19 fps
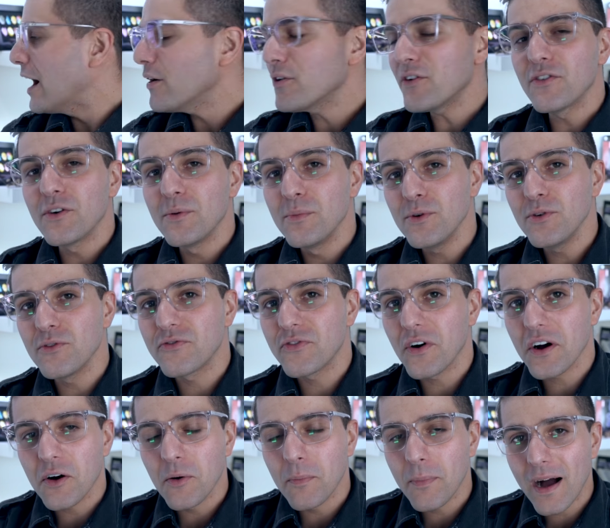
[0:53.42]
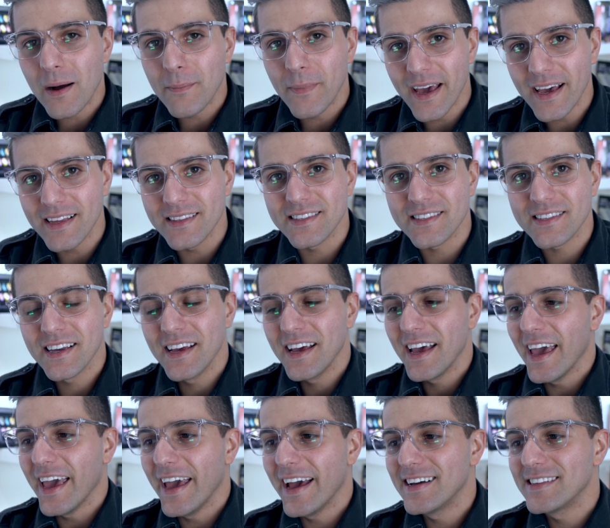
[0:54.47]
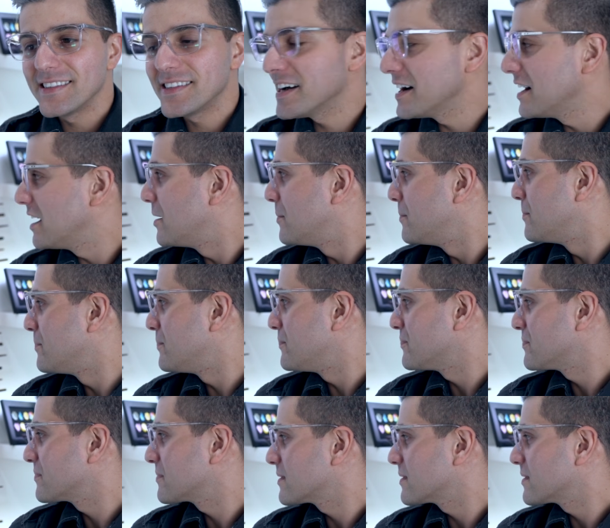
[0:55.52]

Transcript: how to remove Funko Pop heads and um,